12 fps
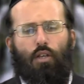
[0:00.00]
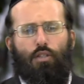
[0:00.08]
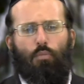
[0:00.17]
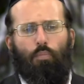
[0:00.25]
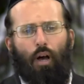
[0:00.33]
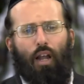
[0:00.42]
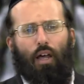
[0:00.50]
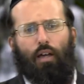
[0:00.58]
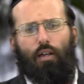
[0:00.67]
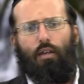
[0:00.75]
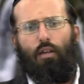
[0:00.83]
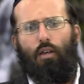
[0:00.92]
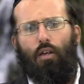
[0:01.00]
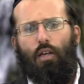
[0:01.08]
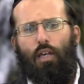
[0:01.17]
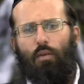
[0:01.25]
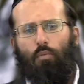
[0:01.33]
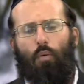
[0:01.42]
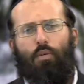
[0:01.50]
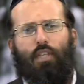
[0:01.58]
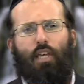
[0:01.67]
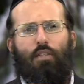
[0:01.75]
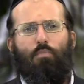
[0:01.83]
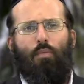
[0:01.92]
So Balak, what was
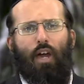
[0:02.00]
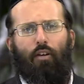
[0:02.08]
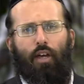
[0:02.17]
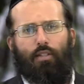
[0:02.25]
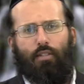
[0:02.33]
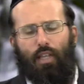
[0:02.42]
his merit?